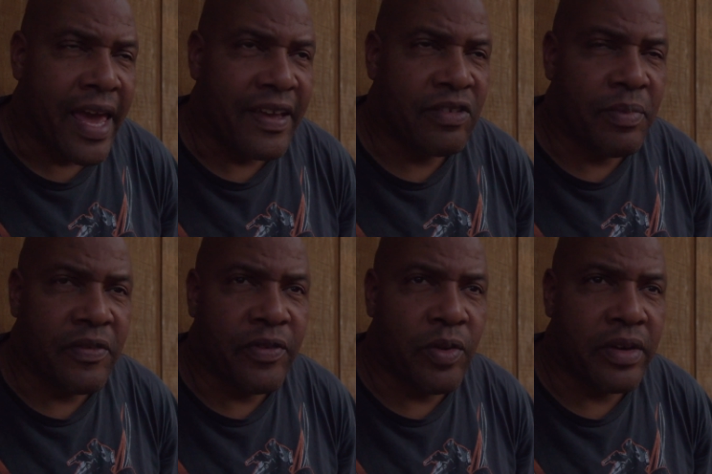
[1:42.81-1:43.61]
has to
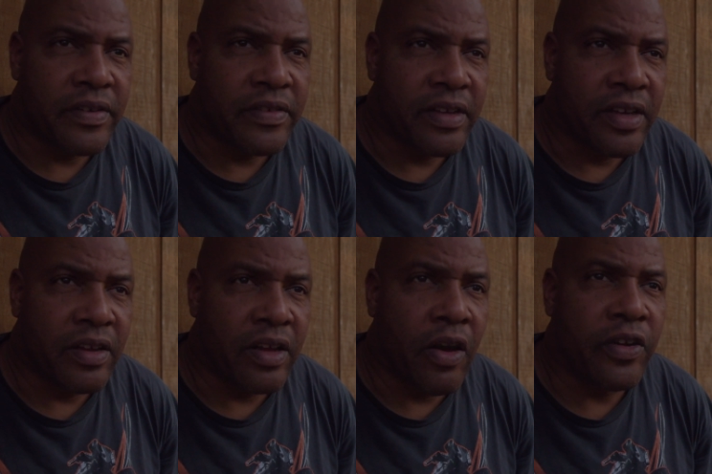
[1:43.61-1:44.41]
be focused
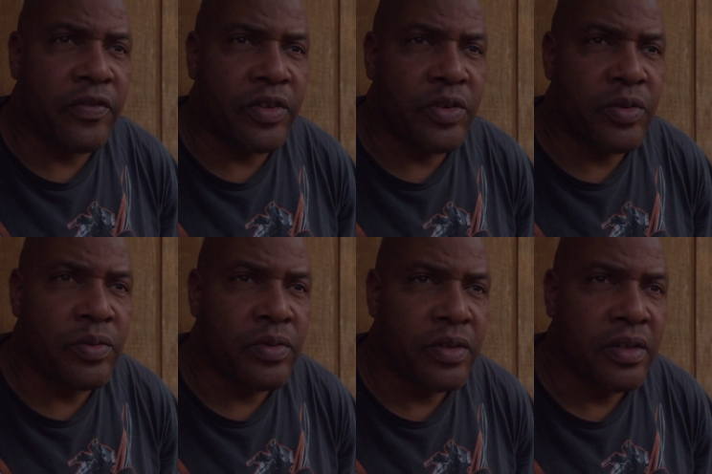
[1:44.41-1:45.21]
in order for you